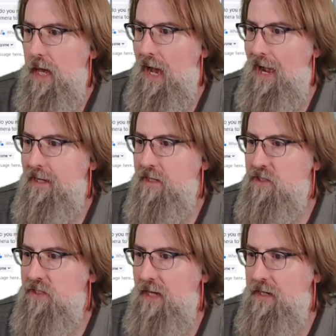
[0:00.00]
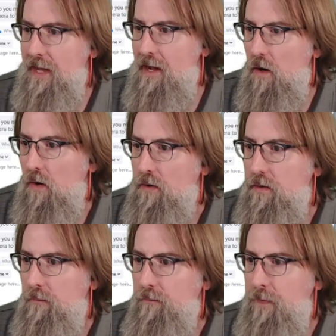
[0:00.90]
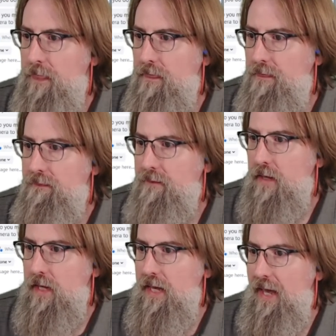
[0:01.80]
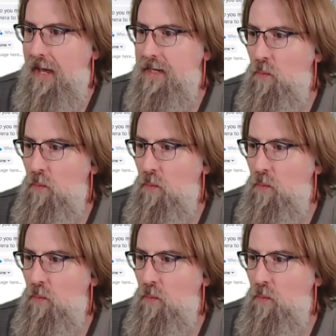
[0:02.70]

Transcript: I can send out any